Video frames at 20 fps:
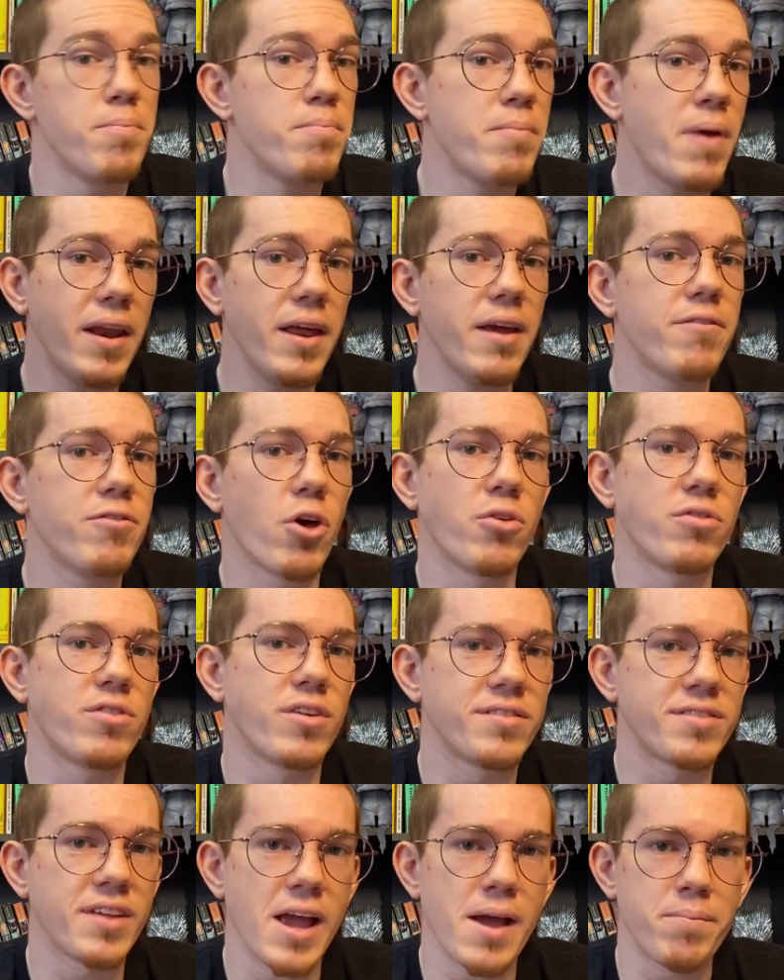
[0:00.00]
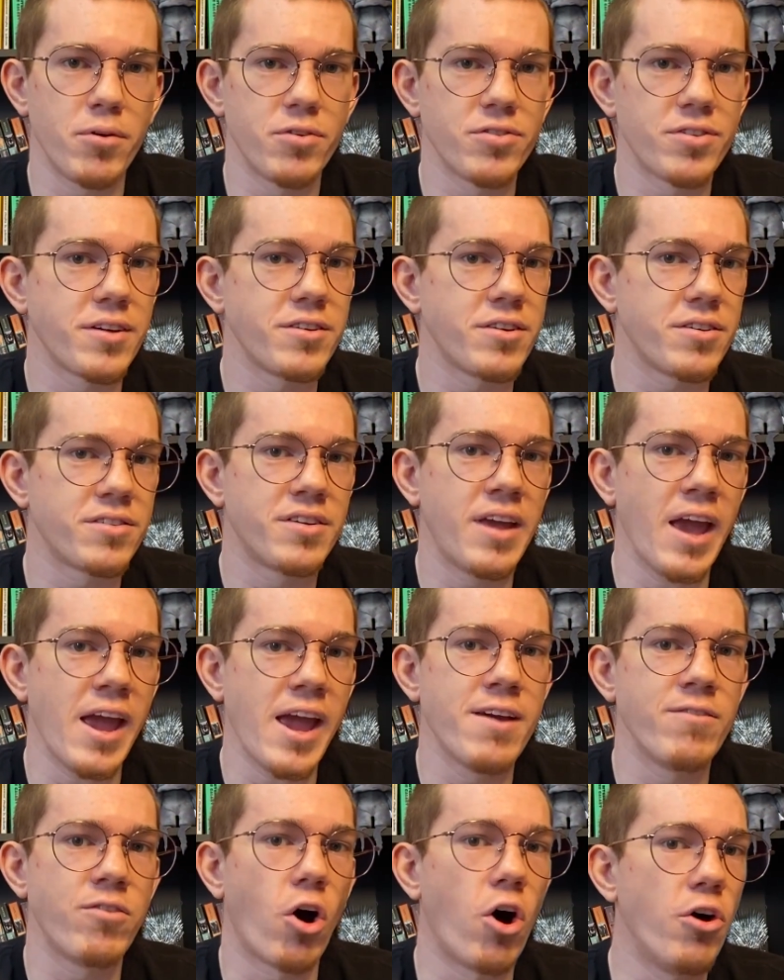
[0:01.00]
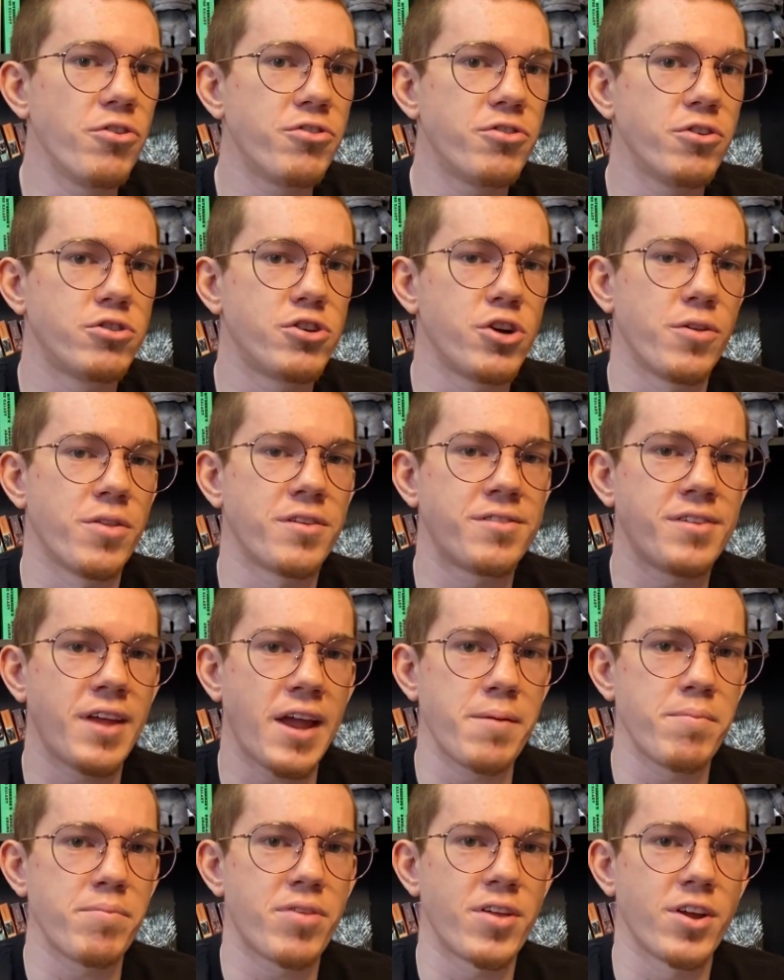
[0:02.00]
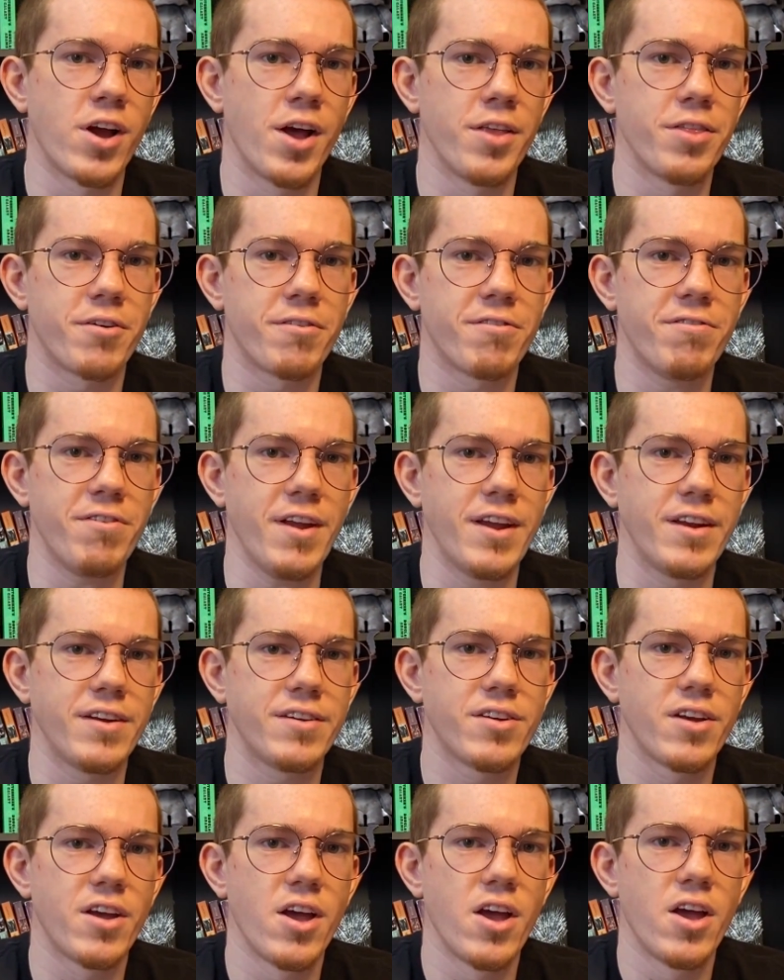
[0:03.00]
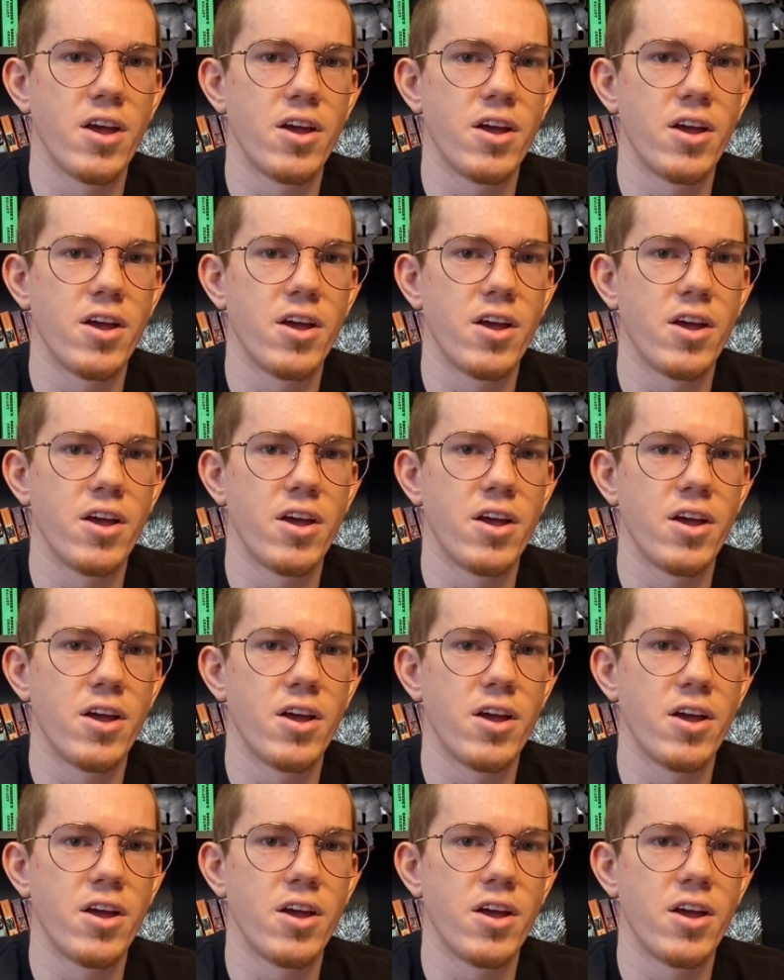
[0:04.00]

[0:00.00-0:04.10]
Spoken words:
Many of those examples I just gave also show the same thing on their feet.